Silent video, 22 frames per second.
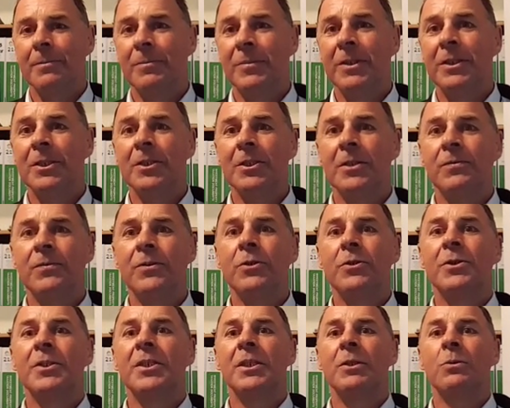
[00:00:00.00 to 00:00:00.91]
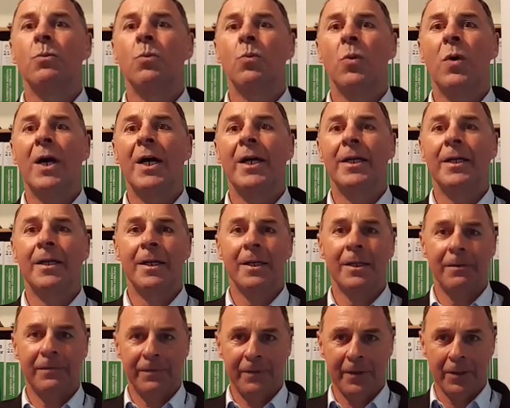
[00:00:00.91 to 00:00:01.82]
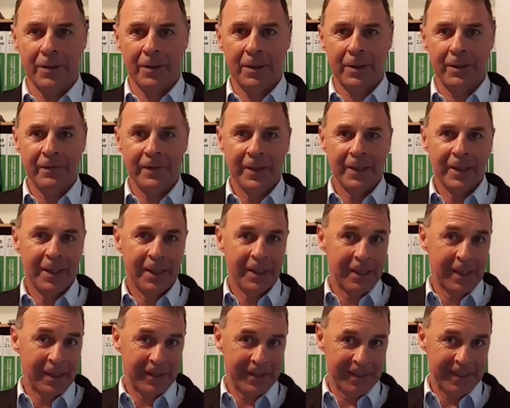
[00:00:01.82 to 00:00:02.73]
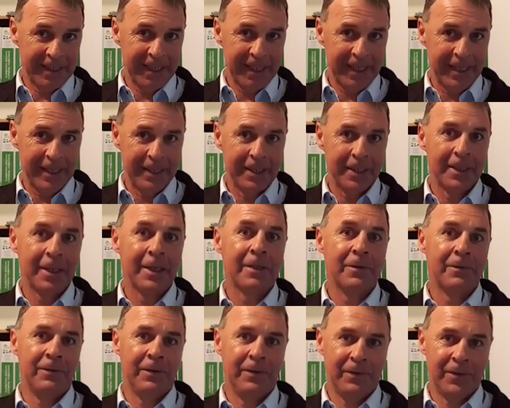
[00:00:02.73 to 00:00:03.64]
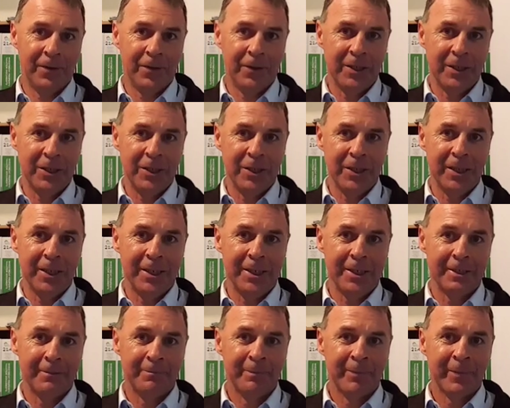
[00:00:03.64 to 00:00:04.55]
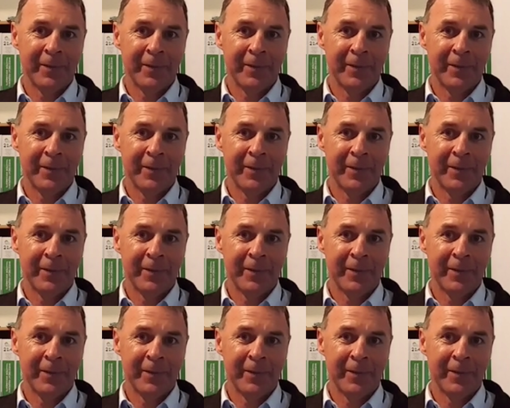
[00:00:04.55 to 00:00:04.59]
Because if you sit and wait another 5, another 10, another 15 years,